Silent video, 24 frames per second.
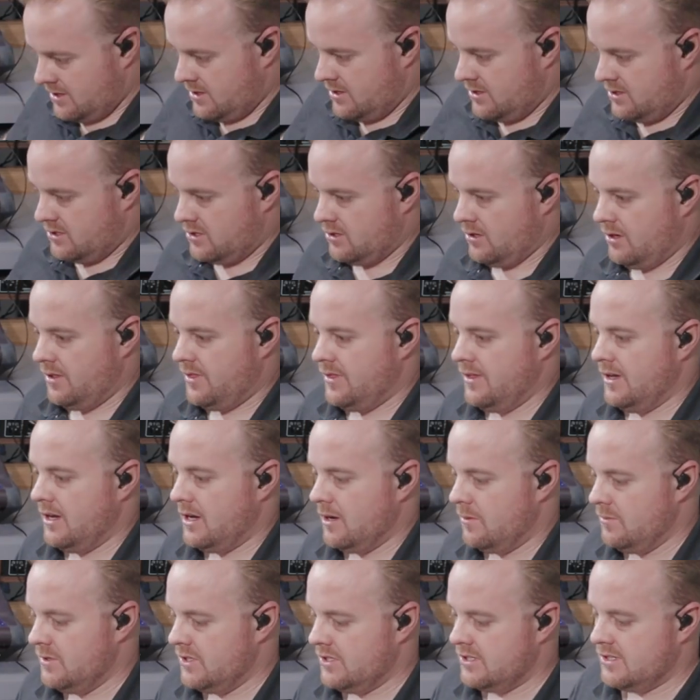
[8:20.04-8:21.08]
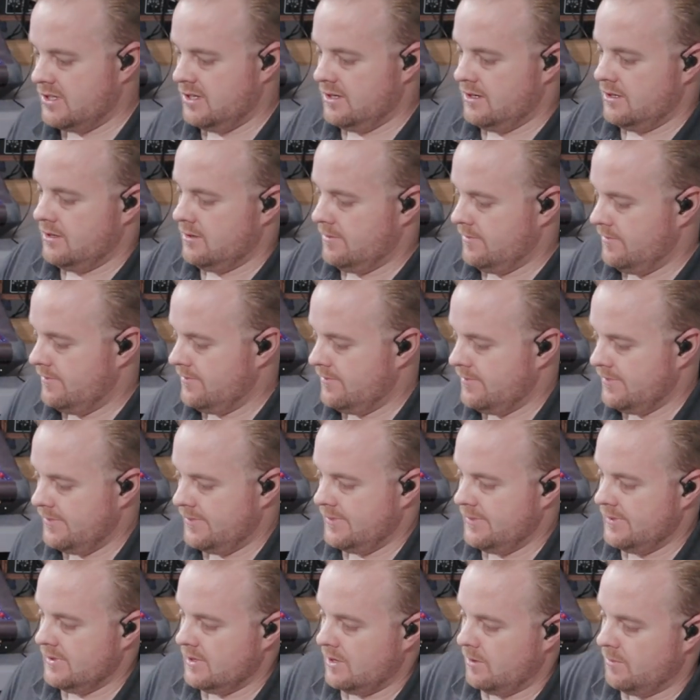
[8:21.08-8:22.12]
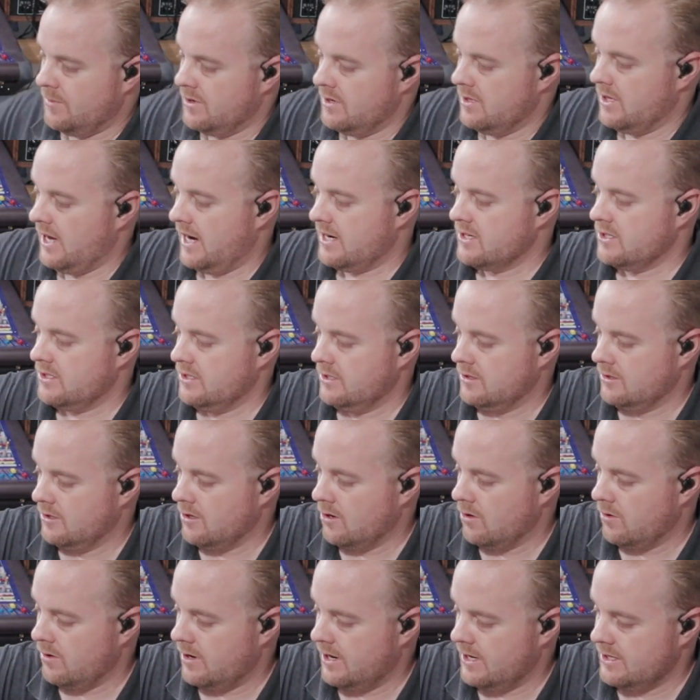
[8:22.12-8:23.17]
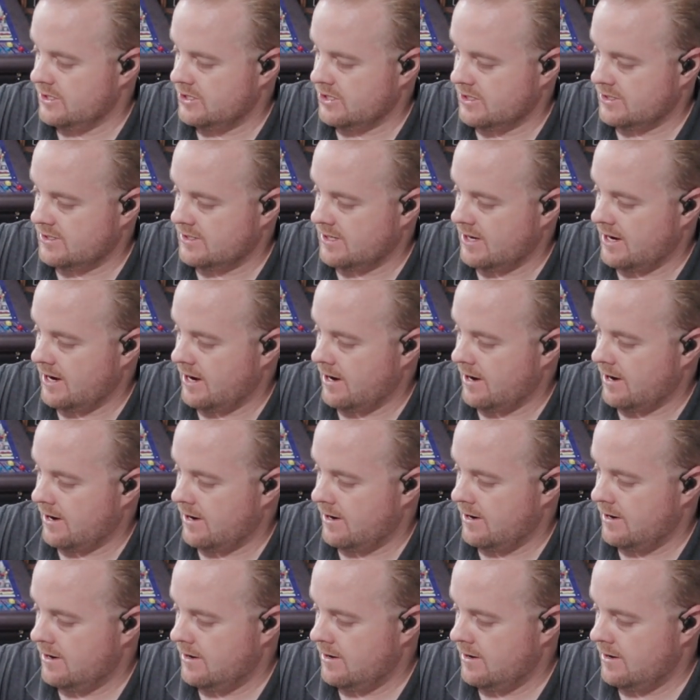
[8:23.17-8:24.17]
So I think I'm gonna actually lower it just a hair.